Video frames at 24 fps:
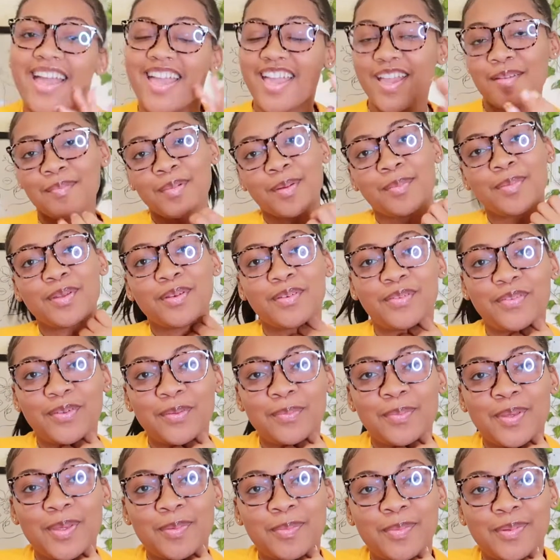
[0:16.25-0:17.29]
Hey my beautiful
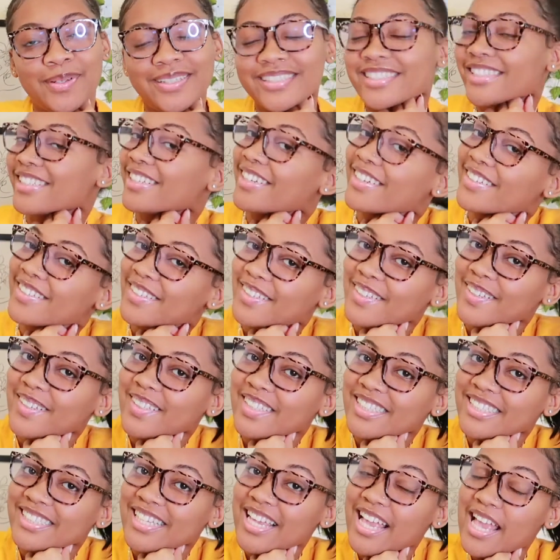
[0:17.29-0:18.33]
people, it's your girl Nicole
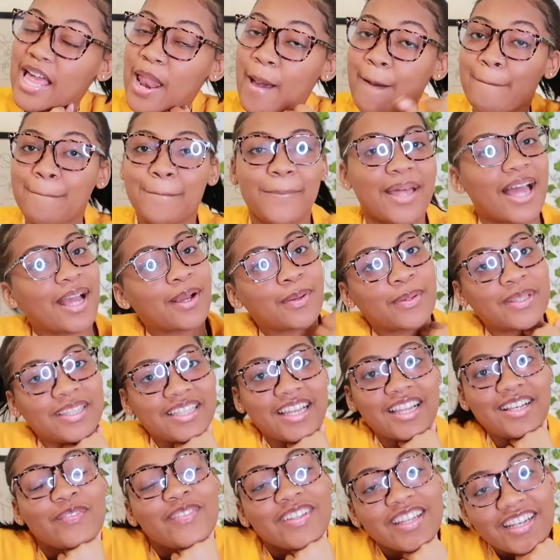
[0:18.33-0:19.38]
Lachey. I'm back with
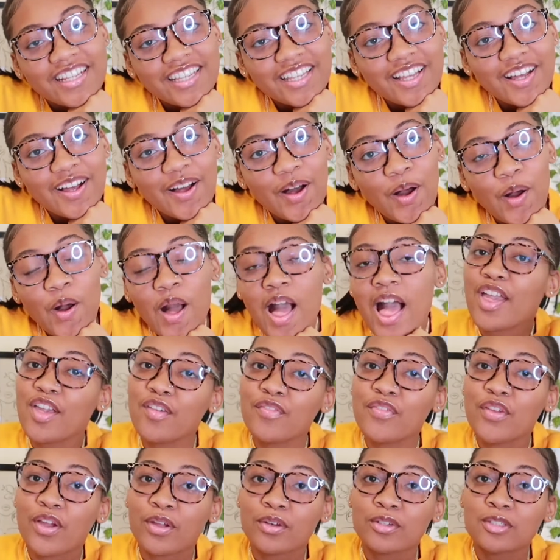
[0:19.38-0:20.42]
a video.
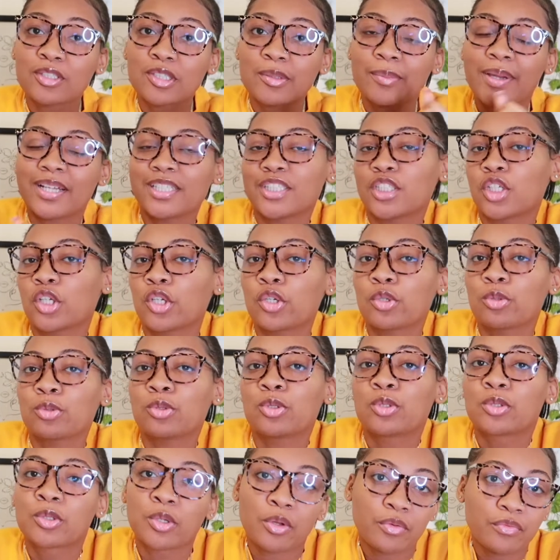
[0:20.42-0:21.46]
If you're new to my channel,
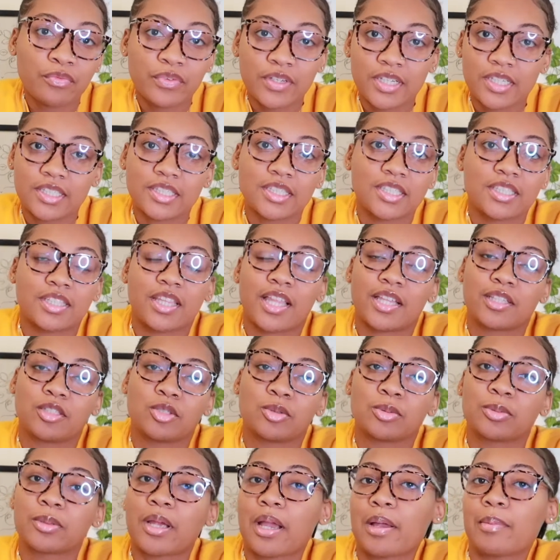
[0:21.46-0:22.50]
don't forget to hit that
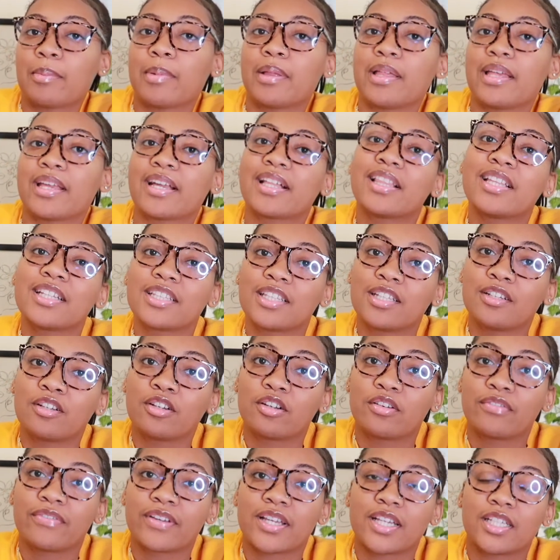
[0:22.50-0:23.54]
subscribe button, click the
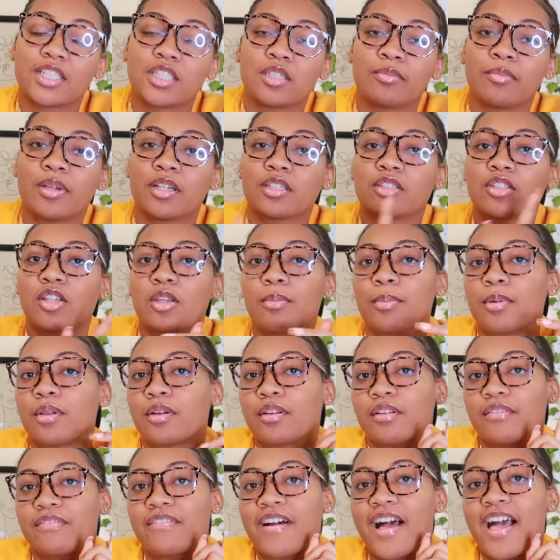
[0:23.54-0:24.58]
notification bell so you'll be
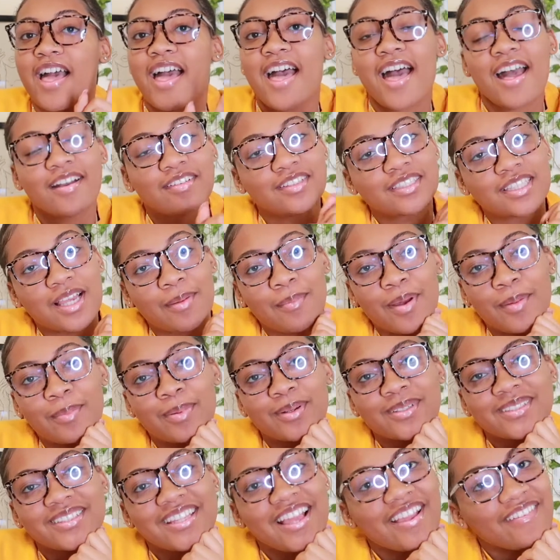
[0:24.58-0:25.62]
notified every time I
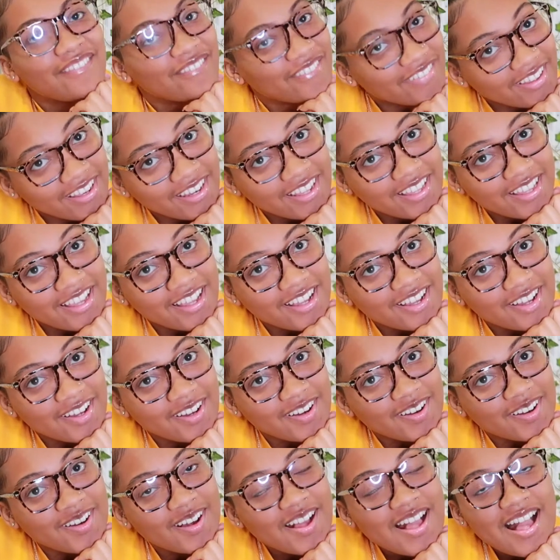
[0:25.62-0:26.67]
drop a
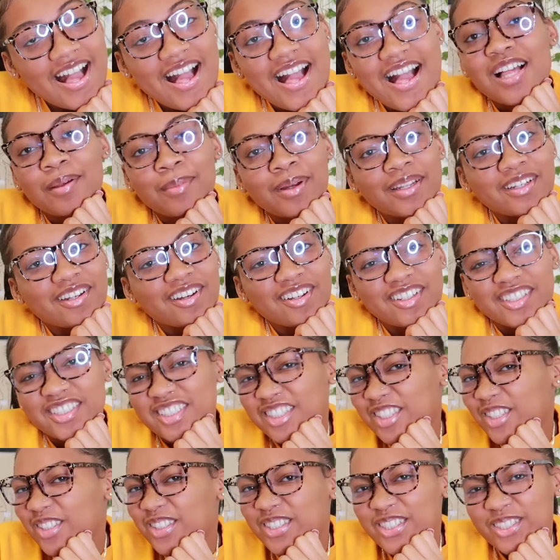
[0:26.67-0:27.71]
video. My dog is
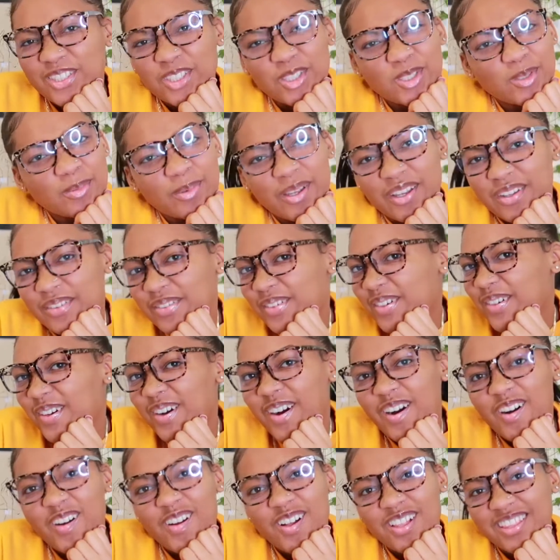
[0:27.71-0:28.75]
so disrespectful
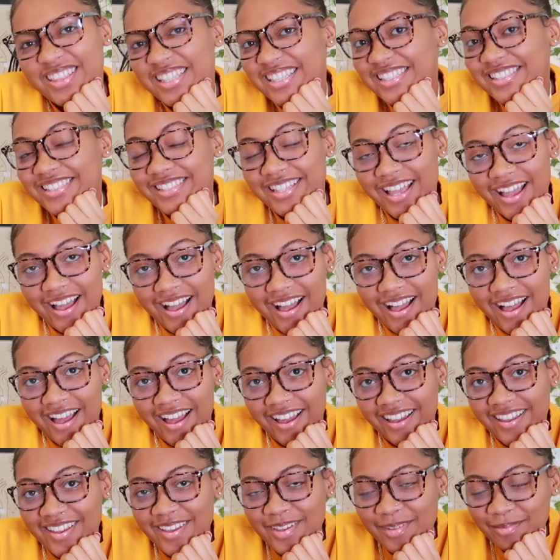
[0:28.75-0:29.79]
all the
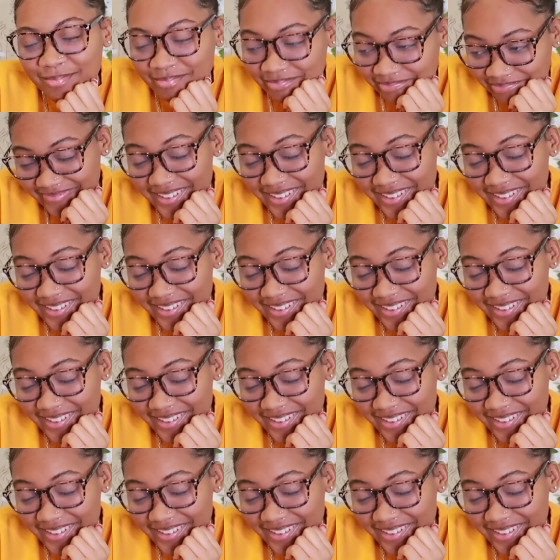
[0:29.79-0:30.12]
time.